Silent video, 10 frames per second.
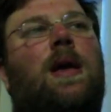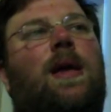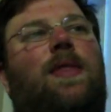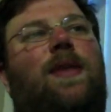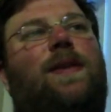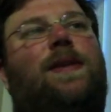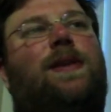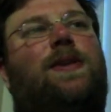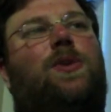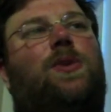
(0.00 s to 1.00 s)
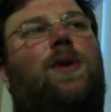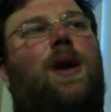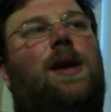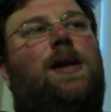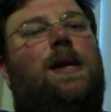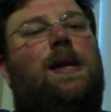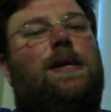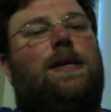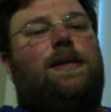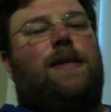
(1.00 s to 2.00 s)
This is trying to
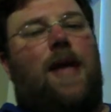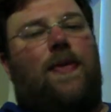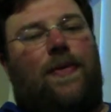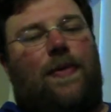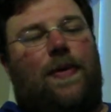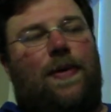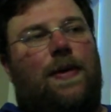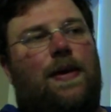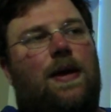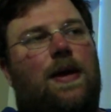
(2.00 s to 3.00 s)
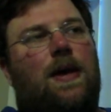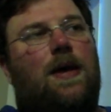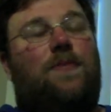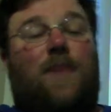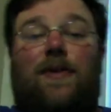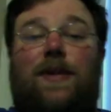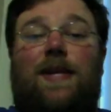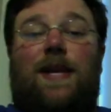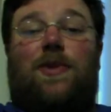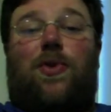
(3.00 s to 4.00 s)
condense. Now this
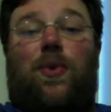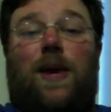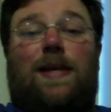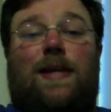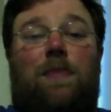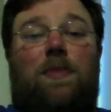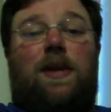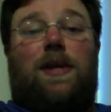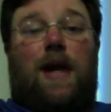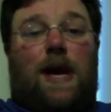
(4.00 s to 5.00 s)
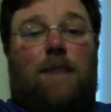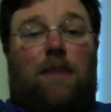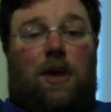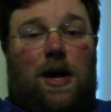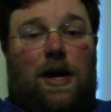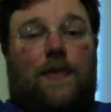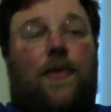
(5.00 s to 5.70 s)
has 3 separate timelines.